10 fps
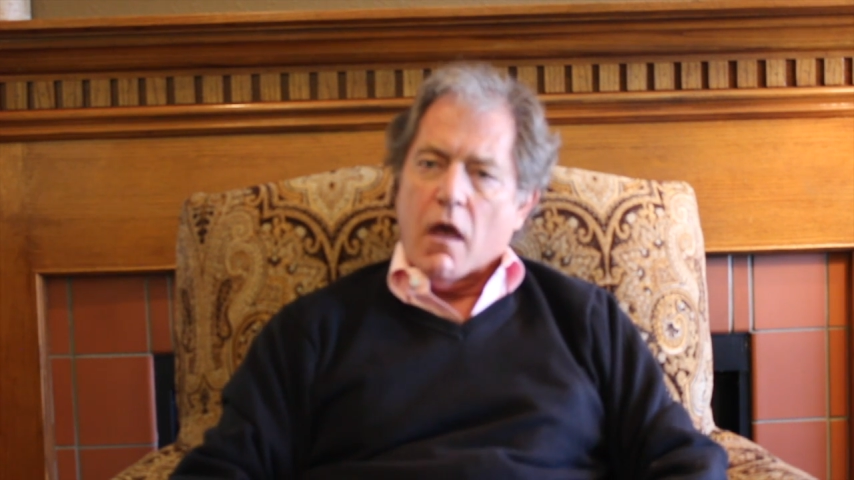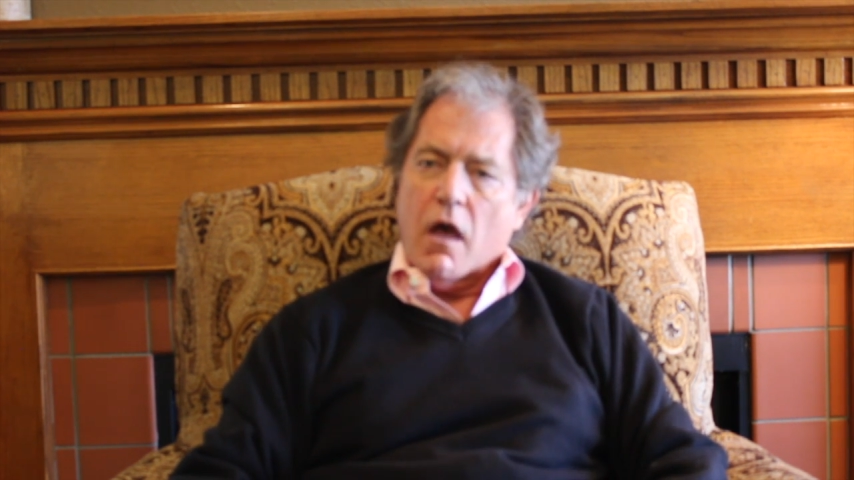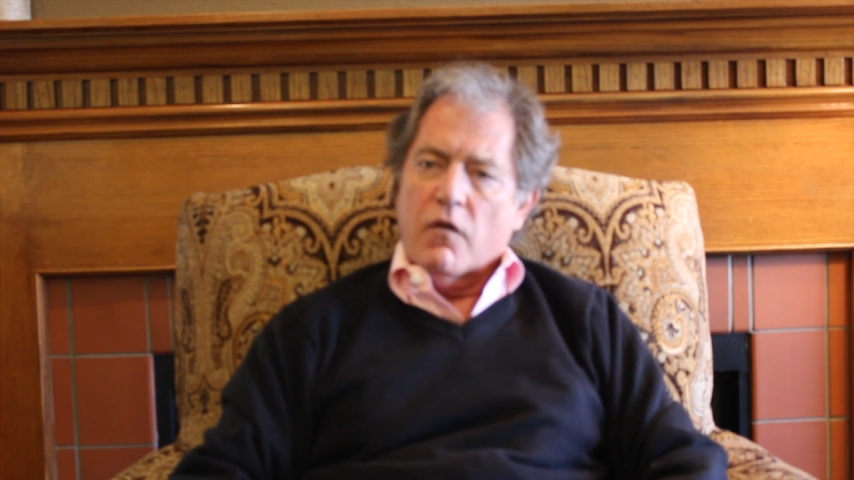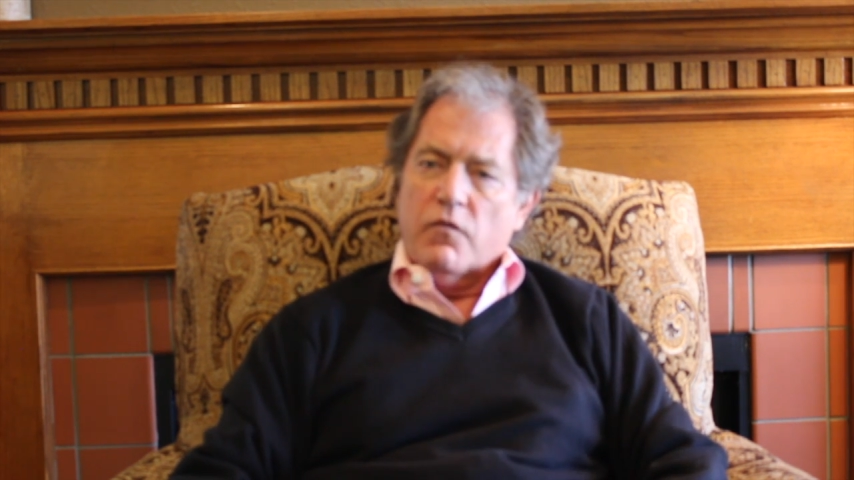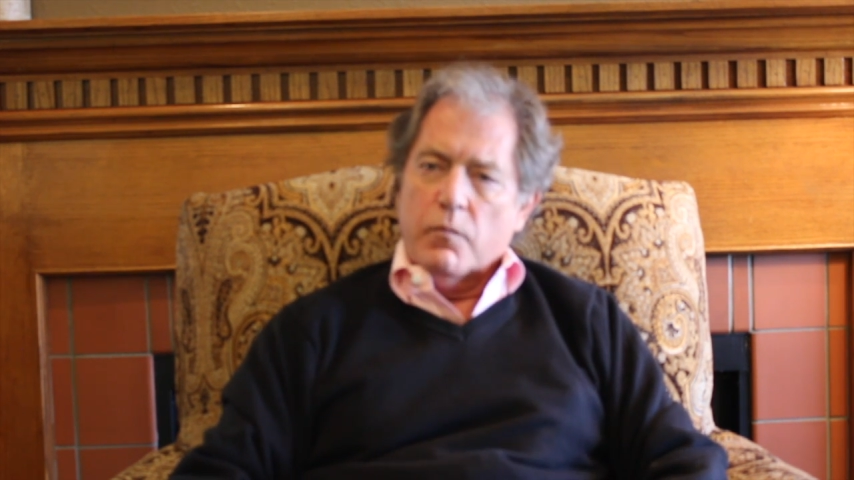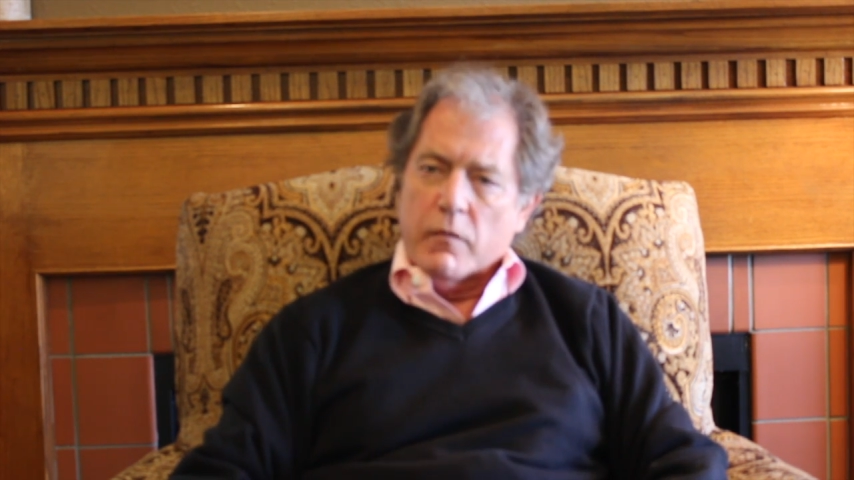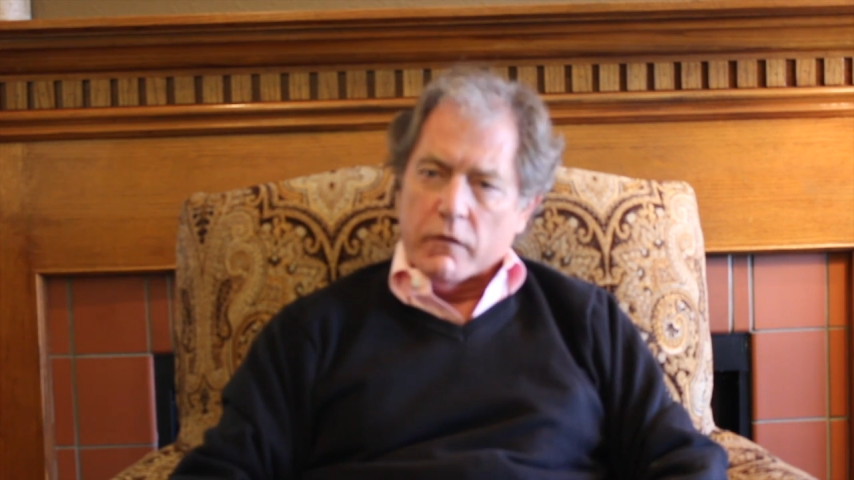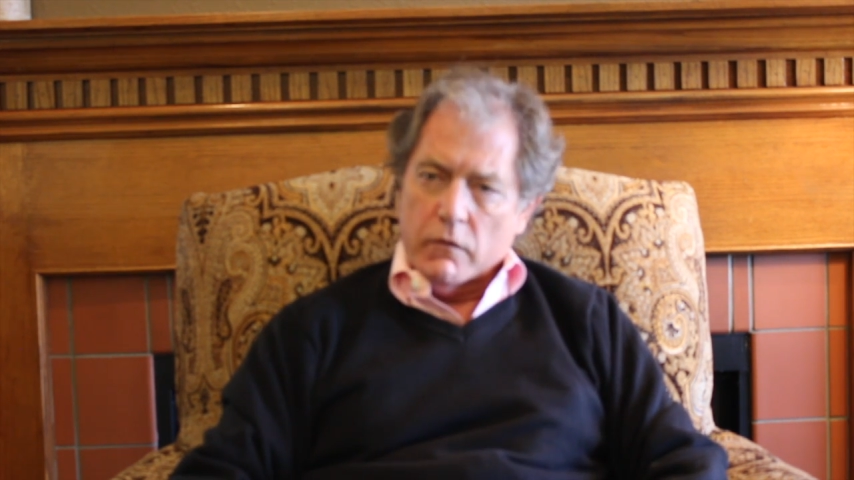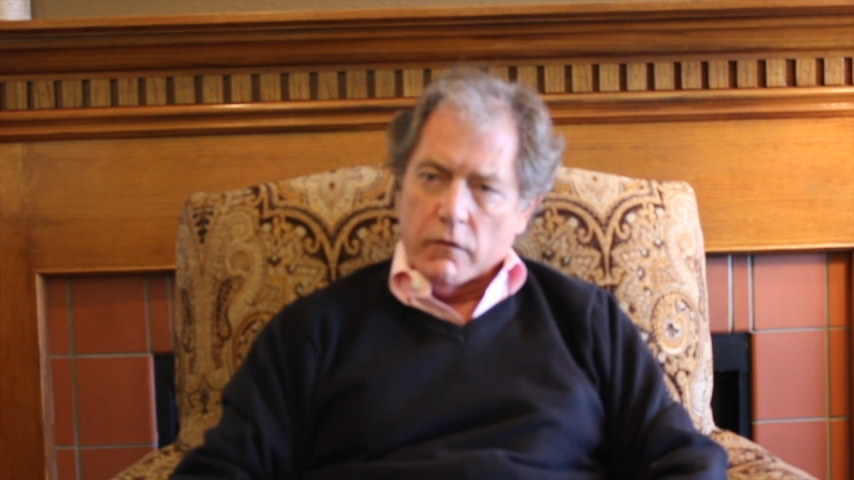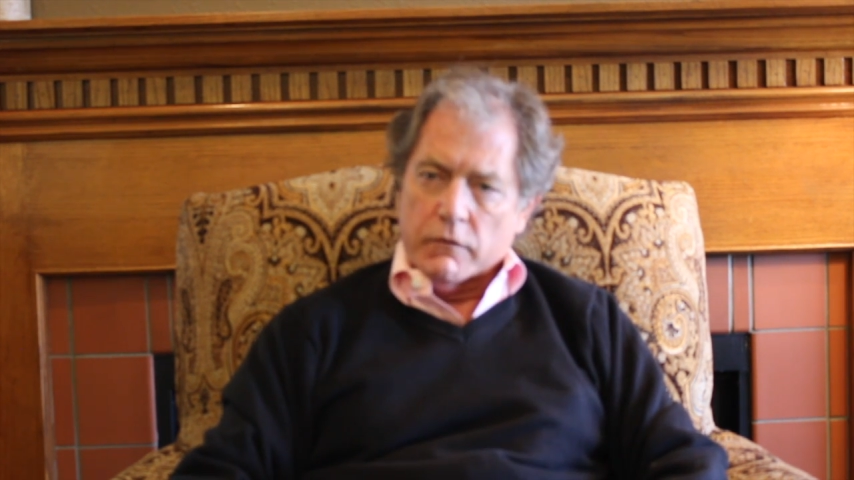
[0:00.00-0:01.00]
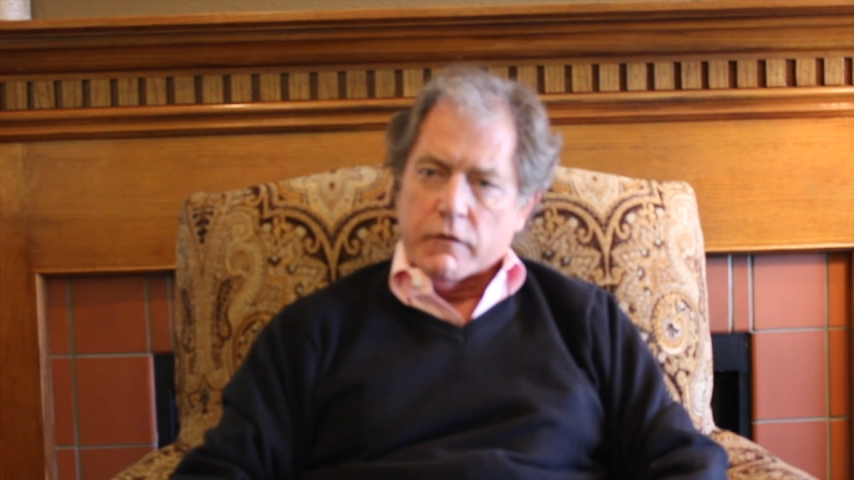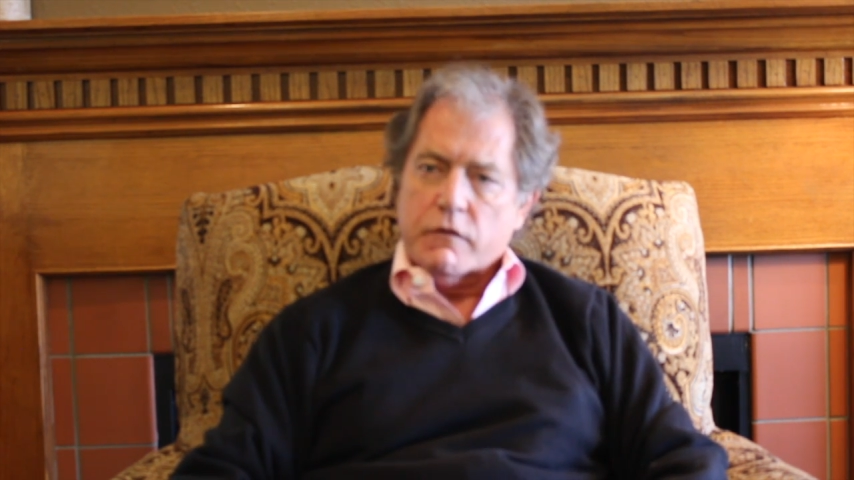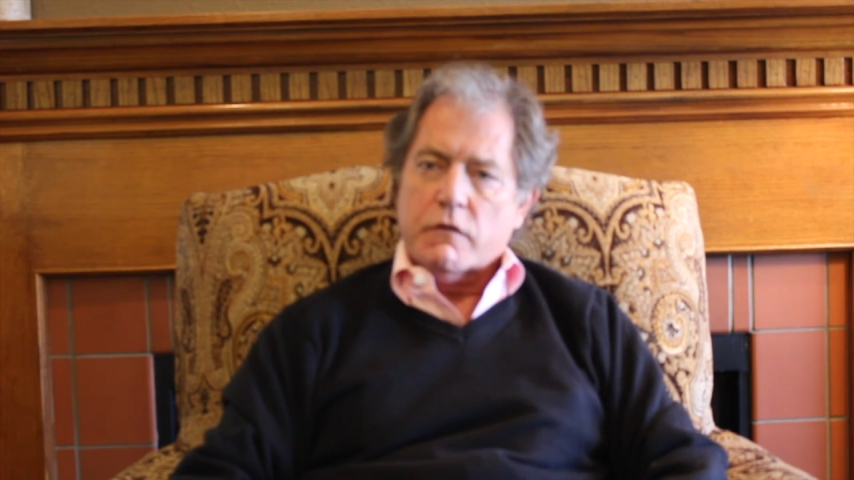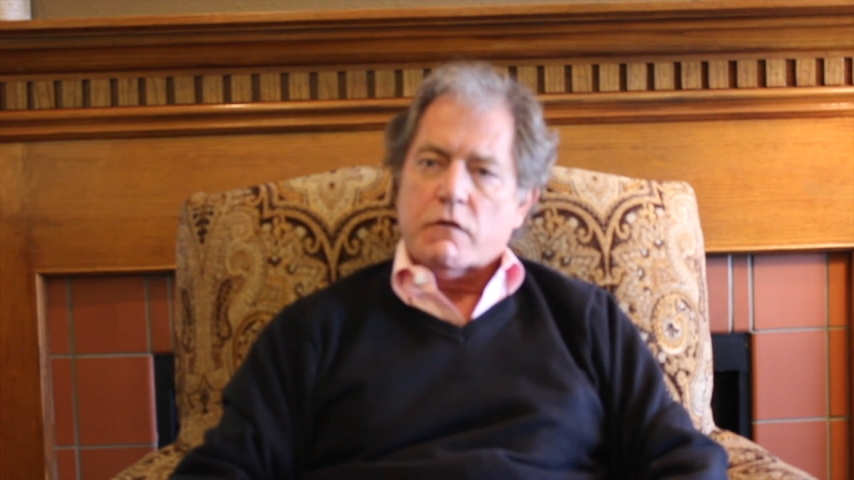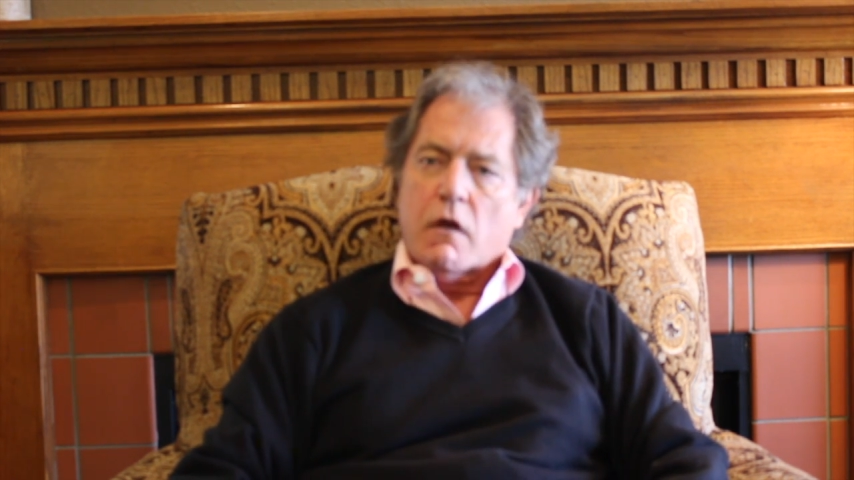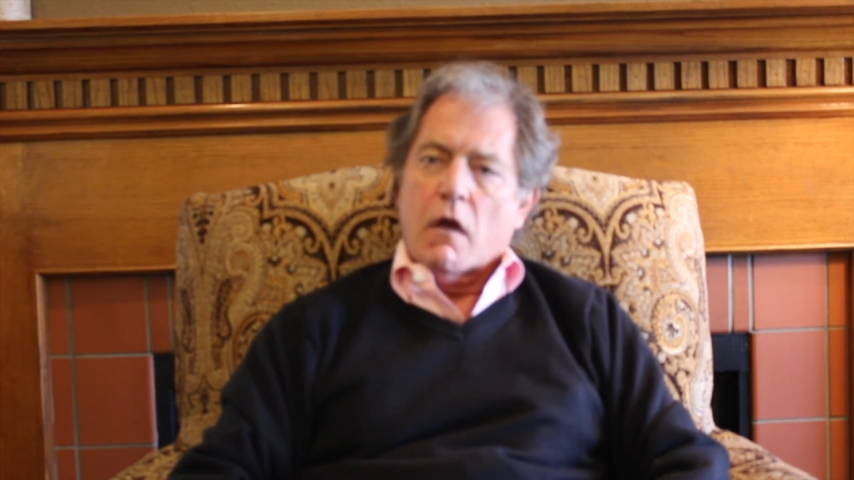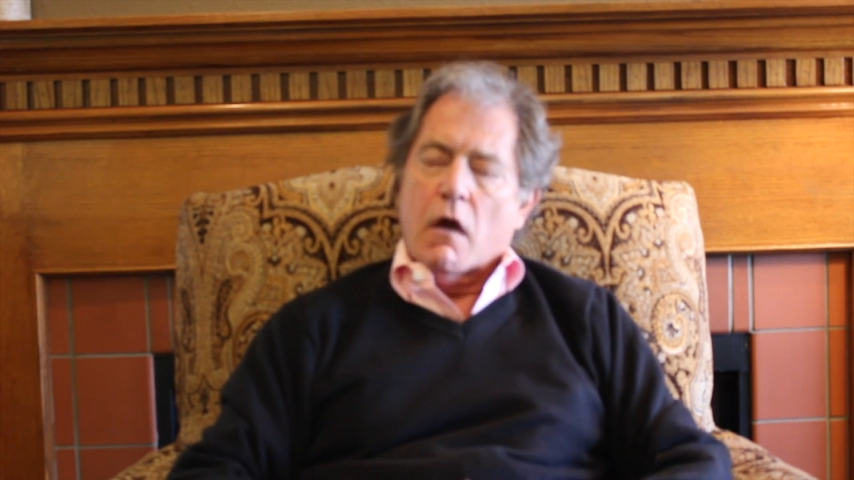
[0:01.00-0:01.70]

have mental illnesses.